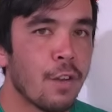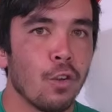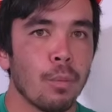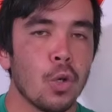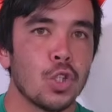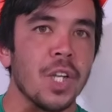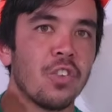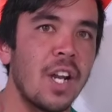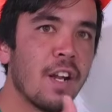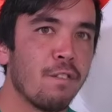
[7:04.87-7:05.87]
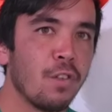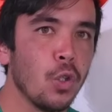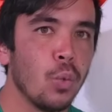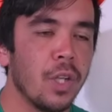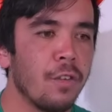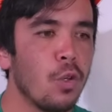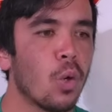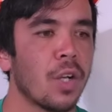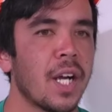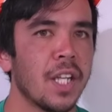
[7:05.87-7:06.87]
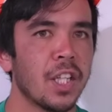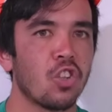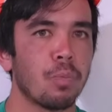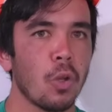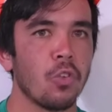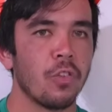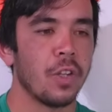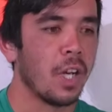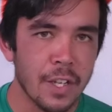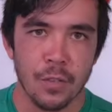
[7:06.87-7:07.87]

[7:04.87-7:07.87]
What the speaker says: If your motion is not fluid, if you are not explosive enough,